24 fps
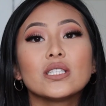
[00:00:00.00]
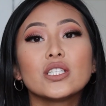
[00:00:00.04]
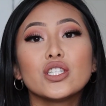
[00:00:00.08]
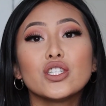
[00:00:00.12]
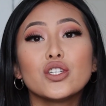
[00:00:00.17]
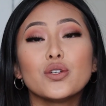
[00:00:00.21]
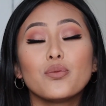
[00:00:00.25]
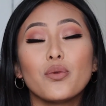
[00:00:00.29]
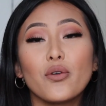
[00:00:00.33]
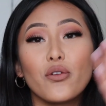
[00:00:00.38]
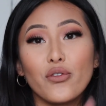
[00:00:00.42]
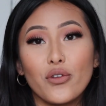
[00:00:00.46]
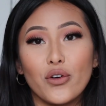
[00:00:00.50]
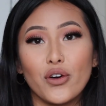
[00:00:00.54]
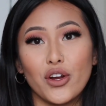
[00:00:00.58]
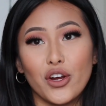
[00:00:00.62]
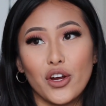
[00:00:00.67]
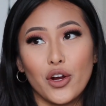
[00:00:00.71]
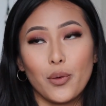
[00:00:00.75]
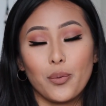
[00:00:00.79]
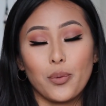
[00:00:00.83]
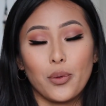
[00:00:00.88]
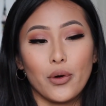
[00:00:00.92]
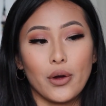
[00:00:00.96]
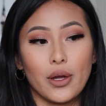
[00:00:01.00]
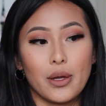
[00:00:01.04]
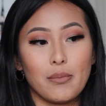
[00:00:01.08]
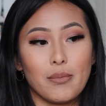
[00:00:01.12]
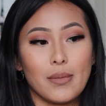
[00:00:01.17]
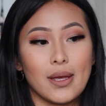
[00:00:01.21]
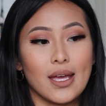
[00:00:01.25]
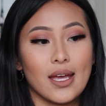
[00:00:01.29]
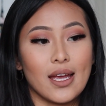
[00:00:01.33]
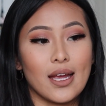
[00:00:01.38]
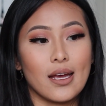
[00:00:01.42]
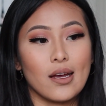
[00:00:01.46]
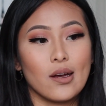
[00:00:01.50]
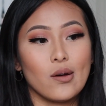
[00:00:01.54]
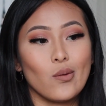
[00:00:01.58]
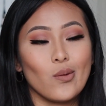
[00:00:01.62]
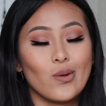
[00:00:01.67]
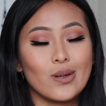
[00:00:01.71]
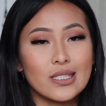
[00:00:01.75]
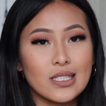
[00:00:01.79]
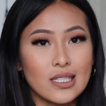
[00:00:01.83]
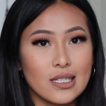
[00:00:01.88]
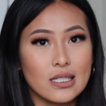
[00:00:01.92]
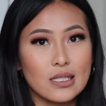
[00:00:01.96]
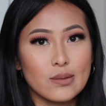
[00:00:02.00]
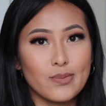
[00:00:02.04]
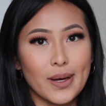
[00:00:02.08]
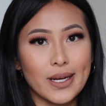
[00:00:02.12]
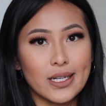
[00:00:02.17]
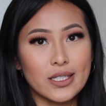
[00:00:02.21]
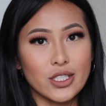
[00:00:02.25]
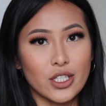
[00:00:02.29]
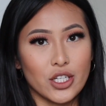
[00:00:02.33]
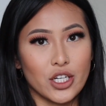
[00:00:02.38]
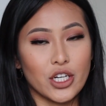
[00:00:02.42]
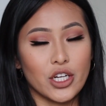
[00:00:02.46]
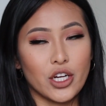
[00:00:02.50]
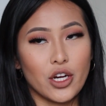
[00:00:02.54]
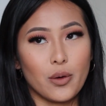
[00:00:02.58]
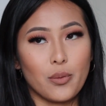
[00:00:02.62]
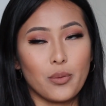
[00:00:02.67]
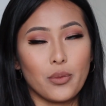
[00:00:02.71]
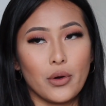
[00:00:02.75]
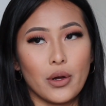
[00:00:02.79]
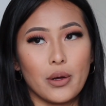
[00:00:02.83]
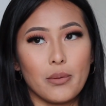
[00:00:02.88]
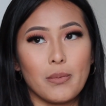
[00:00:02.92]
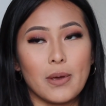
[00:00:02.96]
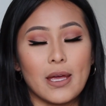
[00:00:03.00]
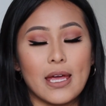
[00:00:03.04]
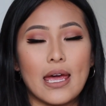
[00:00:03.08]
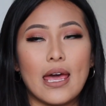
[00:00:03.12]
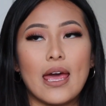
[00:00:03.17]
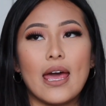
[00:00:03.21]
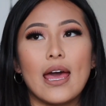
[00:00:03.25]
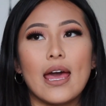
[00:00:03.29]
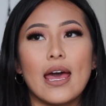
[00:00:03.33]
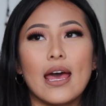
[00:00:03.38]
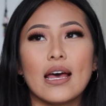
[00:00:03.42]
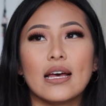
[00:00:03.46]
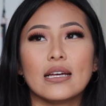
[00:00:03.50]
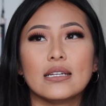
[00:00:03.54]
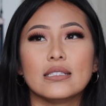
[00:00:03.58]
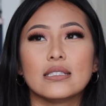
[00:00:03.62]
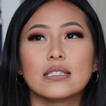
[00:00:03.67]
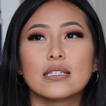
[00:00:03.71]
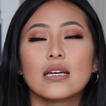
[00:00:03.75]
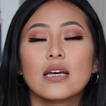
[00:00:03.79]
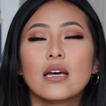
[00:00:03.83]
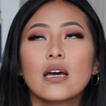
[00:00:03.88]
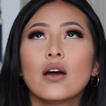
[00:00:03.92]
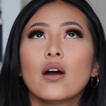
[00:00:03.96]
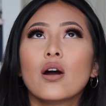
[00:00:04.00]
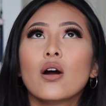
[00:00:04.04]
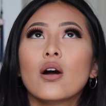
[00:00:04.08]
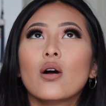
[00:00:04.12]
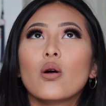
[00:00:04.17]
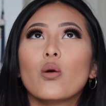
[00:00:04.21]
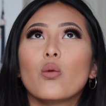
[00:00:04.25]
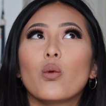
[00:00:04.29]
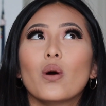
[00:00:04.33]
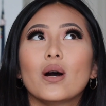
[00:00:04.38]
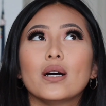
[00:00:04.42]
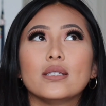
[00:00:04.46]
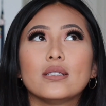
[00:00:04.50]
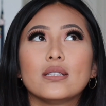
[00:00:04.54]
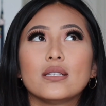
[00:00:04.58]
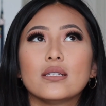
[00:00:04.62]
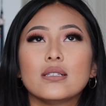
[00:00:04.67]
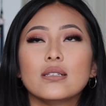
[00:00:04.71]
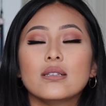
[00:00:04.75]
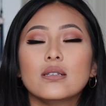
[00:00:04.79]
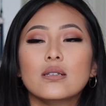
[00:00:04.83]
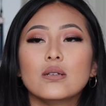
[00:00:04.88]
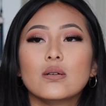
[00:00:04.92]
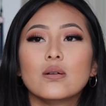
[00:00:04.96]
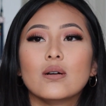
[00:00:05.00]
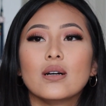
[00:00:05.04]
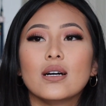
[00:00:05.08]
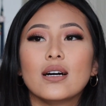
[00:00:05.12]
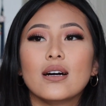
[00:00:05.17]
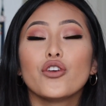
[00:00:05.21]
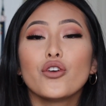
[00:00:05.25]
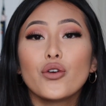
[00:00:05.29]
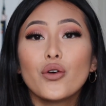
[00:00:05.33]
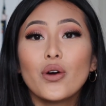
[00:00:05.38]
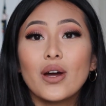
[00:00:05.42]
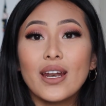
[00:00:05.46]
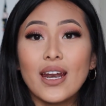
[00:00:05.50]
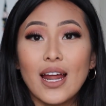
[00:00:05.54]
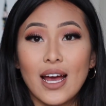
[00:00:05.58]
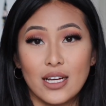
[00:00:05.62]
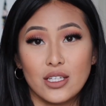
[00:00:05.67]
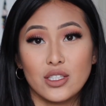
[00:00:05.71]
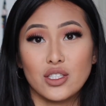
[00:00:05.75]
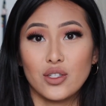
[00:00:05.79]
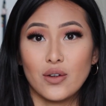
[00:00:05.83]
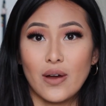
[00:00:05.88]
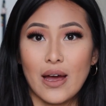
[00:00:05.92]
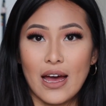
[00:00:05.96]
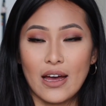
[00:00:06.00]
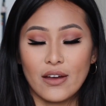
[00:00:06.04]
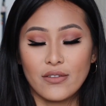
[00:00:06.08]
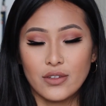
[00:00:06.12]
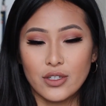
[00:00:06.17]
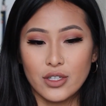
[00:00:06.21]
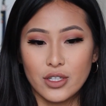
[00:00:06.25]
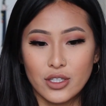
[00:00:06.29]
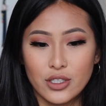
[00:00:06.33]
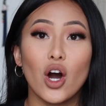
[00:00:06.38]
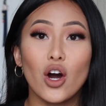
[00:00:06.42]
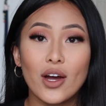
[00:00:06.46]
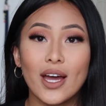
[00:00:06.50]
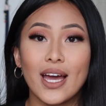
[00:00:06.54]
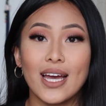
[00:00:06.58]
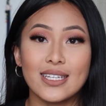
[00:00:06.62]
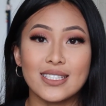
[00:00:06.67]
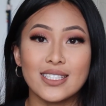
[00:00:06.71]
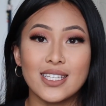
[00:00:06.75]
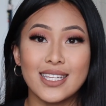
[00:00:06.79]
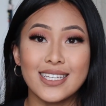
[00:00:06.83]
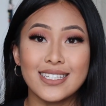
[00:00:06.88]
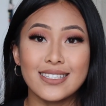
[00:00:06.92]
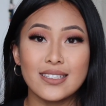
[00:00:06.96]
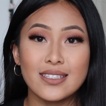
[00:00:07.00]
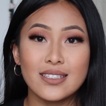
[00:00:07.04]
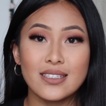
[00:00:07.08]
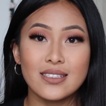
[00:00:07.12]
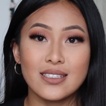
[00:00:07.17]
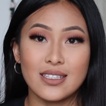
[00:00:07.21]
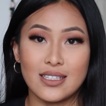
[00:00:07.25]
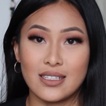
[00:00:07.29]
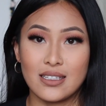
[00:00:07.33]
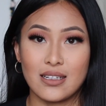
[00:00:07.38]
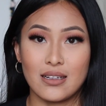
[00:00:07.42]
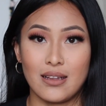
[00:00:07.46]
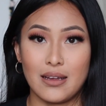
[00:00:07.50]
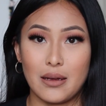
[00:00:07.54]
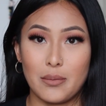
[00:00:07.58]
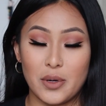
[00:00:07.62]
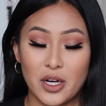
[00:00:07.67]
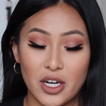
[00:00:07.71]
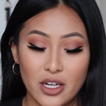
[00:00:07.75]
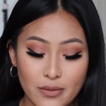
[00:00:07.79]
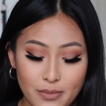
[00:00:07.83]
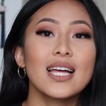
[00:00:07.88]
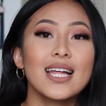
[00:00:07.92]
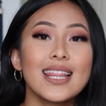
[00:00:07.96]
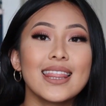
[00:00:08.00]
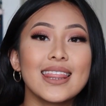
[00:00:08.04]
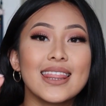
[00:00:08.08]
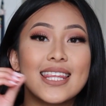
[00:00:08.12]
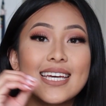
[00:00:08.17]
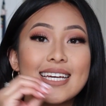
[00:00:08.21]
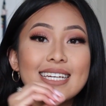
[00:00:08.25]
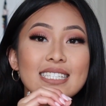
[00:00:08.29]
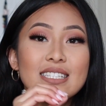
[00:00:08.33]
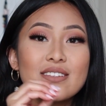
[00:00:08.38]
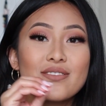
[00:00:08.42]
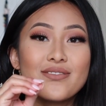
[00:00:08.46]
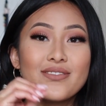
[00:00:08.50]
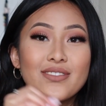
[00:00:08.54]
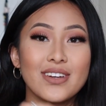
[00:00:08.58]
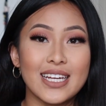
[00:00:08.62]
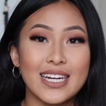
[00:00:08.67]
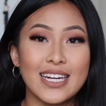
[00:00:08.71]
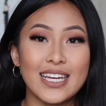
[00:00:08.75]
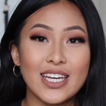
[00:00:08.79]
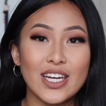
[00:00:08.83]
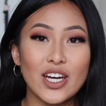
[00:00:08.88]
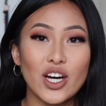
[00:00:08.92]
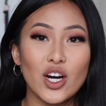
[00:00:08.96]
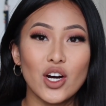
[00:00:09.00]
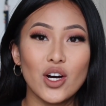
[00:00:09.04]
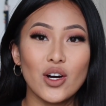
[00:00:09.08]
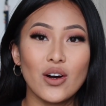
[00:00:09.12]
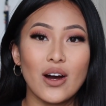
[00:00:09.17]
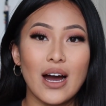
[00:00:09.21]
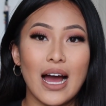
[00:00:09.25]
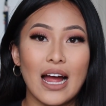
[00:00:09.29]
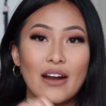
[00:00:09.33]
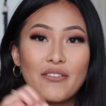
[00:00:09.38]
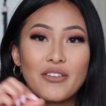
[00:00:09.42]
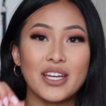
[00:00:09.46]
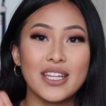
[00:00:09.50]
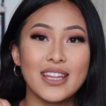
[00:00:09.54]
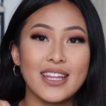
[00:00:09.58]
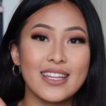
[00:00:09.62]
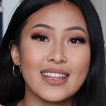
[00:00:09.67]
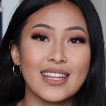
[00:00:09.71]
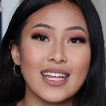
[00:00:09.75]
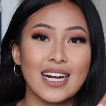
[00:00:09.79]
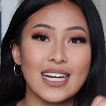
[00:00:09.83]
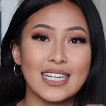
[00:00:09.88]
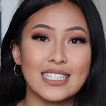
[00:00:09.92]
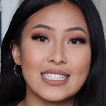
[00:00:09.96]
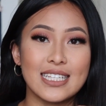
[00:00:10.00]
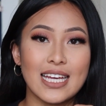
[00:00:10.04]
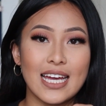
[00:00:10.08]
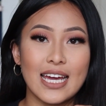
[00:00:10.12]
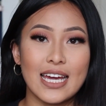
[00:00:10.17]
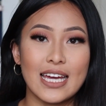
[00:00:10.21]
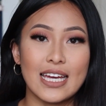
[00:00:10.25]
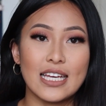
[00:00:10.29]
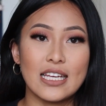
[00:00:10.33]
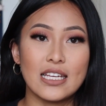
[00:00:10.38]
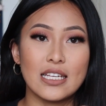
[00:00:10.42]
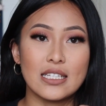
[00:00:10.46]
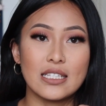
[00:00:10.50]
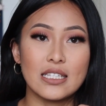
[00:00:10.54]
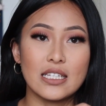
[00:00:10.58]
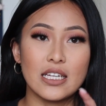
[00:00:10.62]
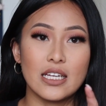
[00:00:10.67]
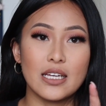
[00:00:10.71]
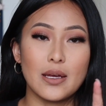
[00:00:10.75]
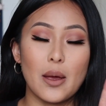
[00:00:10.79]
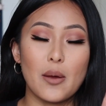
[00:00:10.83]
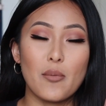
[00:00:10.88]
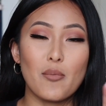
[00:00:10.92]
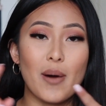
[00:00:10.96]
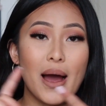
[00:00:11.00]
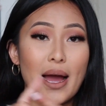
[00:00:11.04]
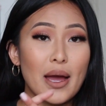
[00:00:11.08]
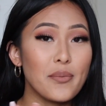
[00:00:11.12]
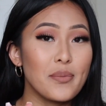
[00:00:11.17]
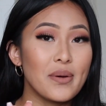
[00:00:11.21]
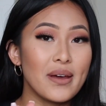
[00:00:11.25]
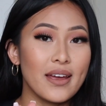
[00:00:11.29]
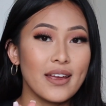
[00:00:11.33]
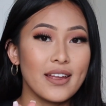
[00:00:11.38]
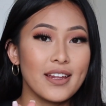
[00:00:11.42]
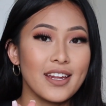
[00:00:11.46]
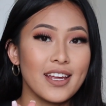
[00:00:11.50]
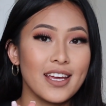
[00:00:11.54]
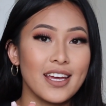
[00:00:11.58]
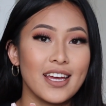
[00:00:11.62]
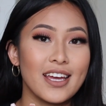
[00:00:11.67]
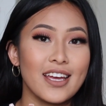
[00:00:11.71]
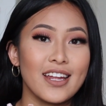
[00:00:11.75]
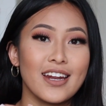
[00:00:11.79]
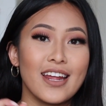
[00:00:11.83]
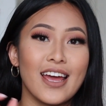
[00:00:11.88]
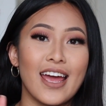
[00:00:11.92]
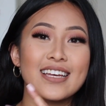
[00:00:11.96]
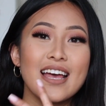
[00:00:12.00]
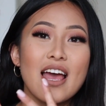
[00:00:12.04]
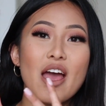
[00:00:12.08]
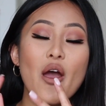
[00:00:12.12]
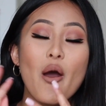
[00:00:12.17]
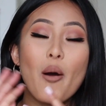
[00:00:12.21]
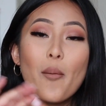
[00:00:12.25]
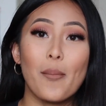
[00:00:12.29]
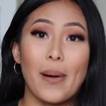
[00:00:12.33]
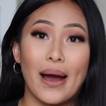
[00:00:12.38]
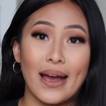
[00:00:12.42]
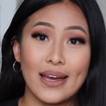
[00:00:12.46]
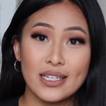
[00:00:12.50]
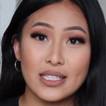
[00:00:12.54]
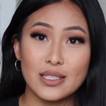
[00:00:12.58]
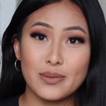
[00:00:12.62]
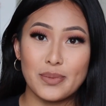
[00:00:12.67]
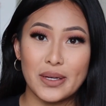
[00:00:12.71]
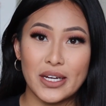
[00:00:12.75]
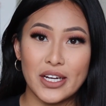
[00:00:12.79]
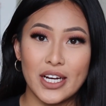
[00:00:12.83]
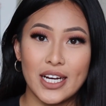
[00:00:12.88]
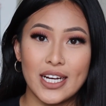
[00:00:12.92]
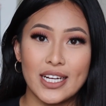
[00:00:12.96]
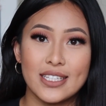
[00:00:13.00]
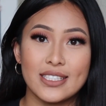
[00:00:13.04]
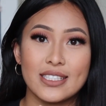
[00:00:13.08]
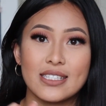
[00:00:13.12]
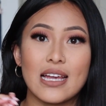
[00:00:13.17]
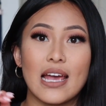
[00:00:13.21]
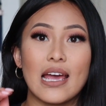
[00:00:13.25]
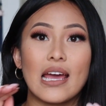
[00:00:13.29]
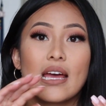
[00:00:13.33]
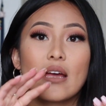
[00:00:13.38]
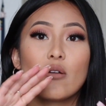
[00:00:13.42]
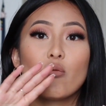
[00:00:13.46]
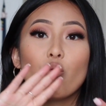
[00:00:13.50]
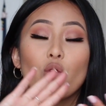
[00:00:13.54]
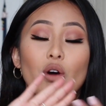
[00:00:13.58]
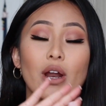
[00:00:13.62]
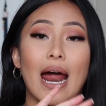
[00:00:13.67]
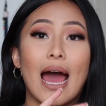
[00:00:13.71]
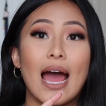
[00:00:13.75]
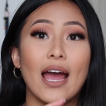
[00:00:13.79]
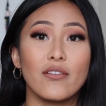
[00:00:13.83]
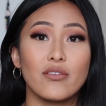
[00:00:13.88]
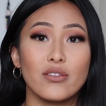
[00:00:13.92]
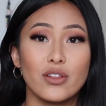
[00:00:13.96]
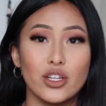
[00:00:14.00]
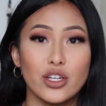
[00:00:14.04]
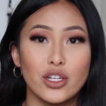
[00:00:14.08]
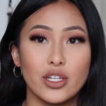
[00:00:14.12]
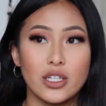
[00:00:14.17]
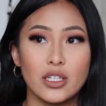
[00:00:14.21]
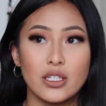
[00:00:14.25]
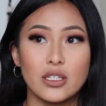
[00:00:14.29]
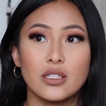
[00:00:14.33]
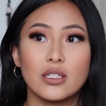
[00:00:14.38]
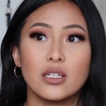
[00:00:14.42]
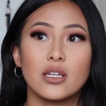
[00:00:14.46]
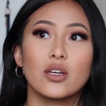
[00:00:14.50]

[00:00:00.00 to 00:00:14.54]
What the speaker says: to do before your appointment, what to expect during your appointment, and what to do and not do after. Okay, so this is a disclaimer. This video, everything that I say is my opinion, my experience, and what I've learned.